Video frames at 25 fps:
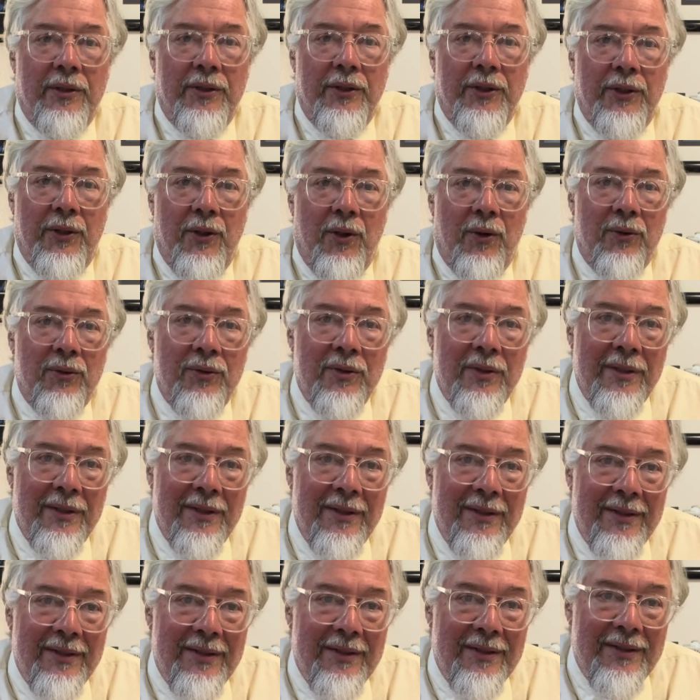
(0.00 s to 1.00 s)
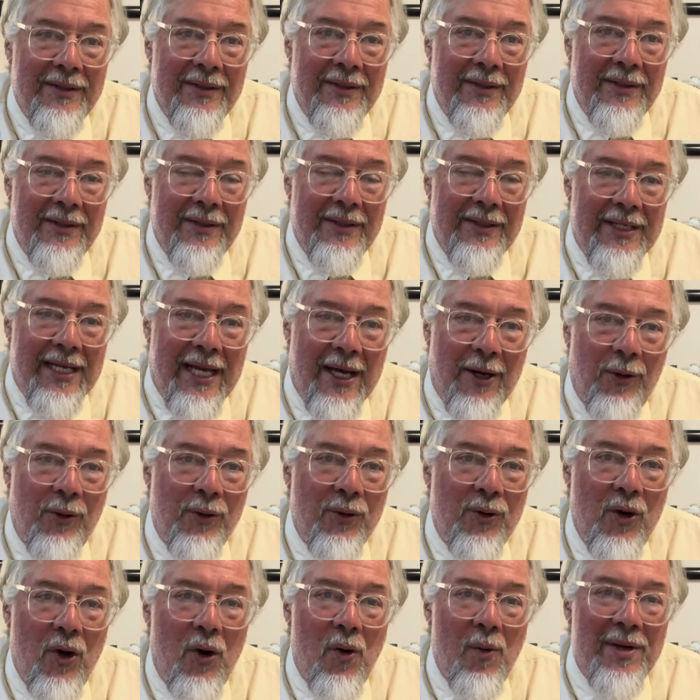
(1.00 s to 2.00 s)
You know, yellow
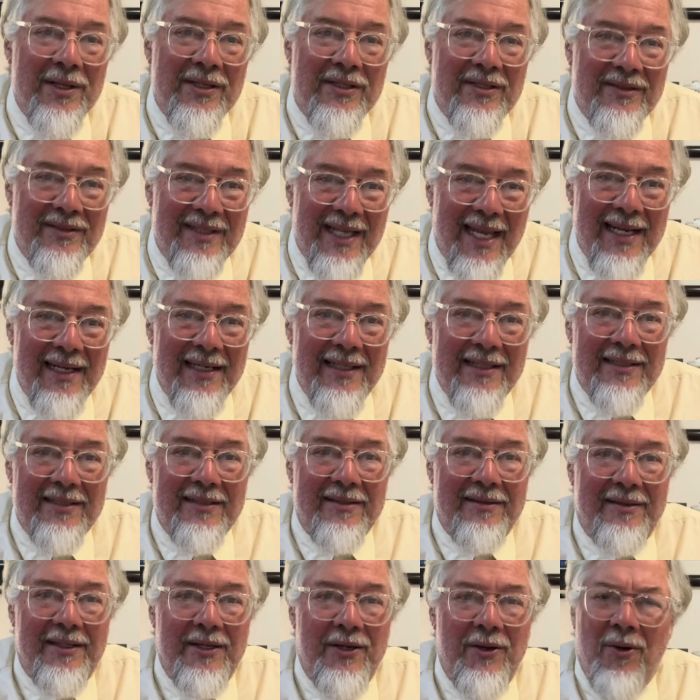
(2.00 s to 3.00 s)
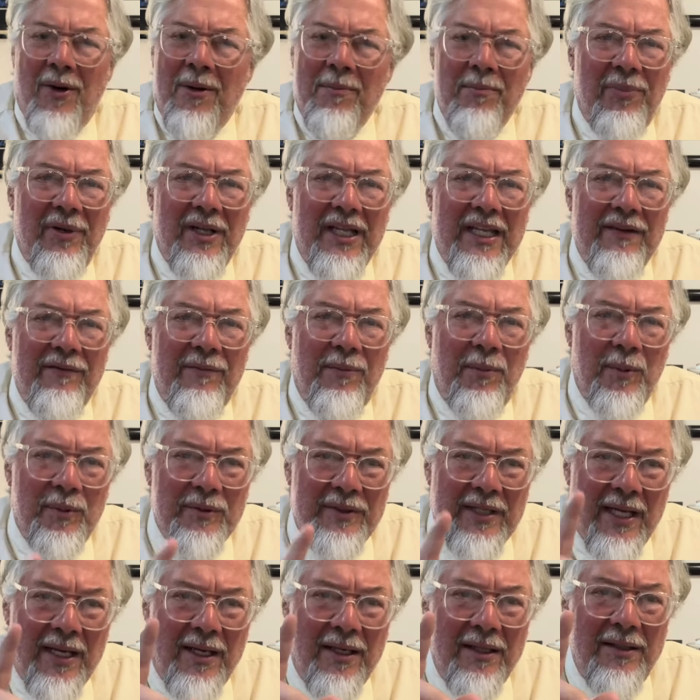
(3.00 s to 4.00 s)
gold and stainless steel. Unbelievable. Take